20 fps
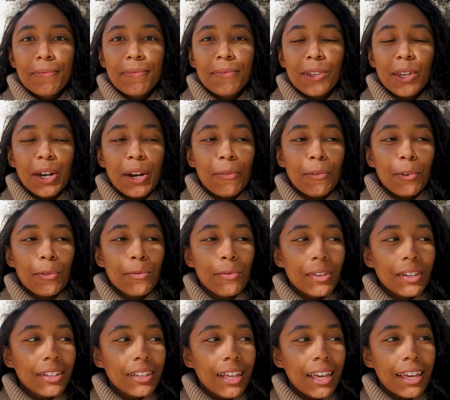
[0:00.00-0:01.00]
Don't ever
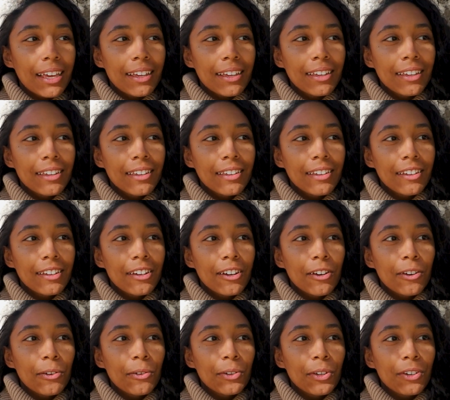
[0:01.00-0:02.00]
feel like,
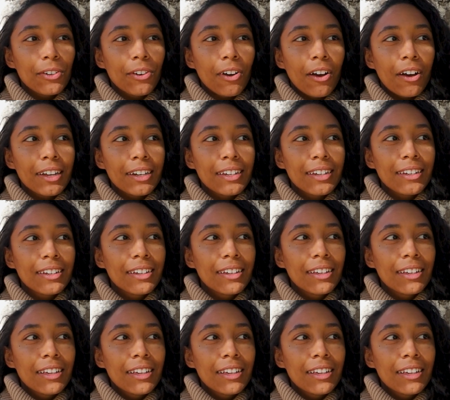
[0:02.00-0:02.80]
you're not